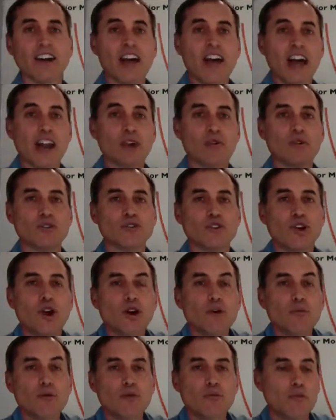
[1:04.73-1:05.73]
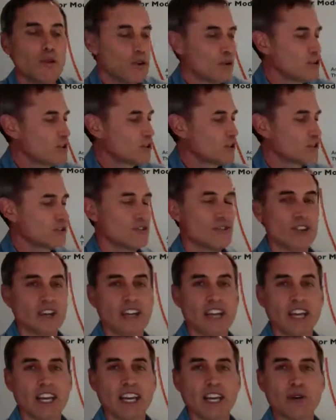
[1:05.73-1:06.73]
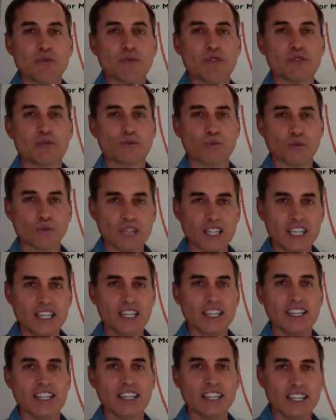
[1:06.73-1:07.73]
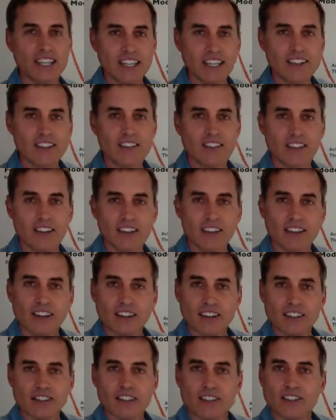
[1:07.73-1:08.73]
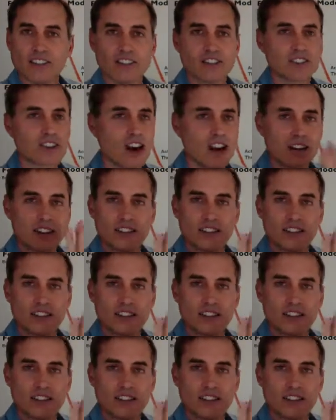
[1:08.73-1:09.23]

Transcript: and it was an open bowl, you could see it, it was really easy to just